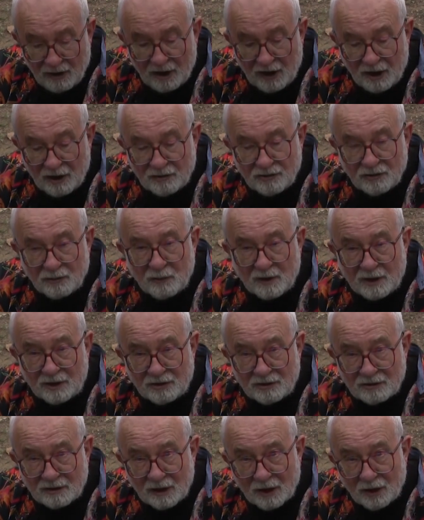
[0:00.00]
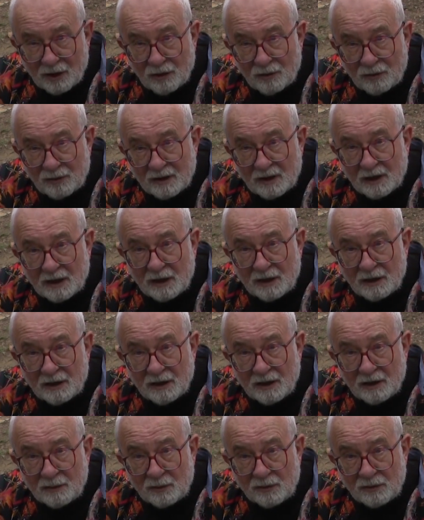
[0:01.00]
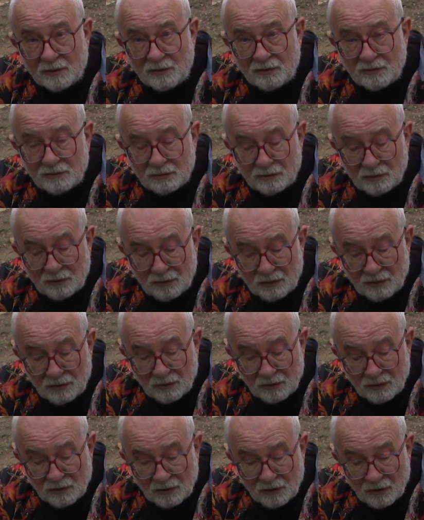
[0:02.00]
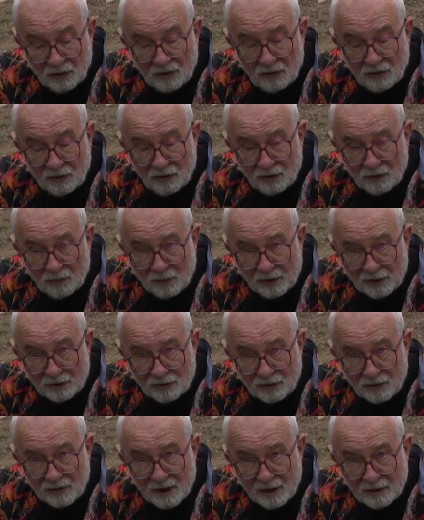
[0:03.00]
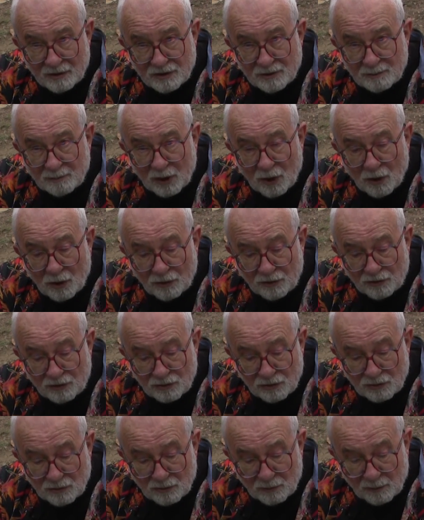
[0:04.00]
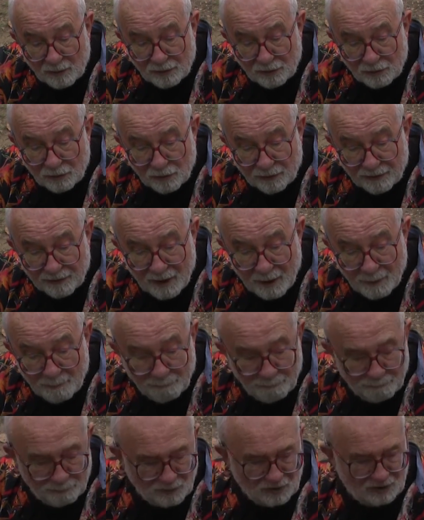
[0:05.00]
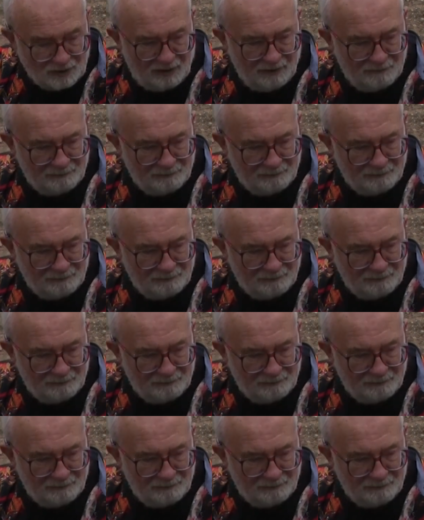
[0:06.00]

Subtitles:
into which go the liquids, which you then splodge with your thumbs.